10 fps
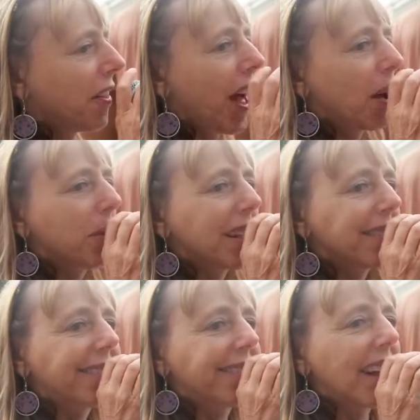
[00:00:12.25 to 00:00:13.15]
That
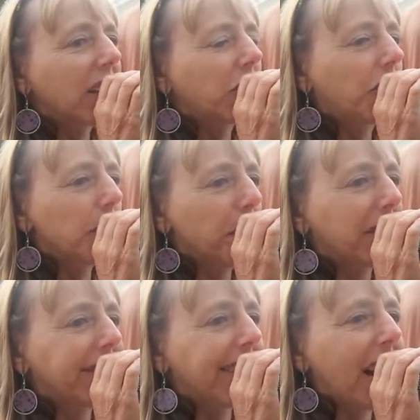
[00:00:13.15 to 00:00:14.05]
means
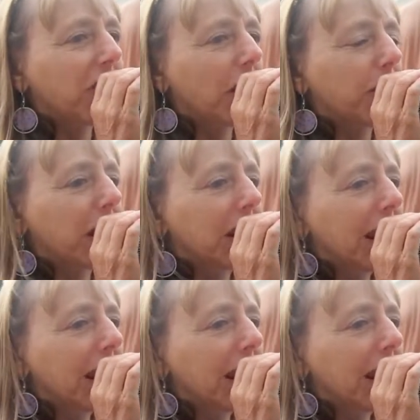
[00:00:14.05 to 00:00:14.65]
60% of the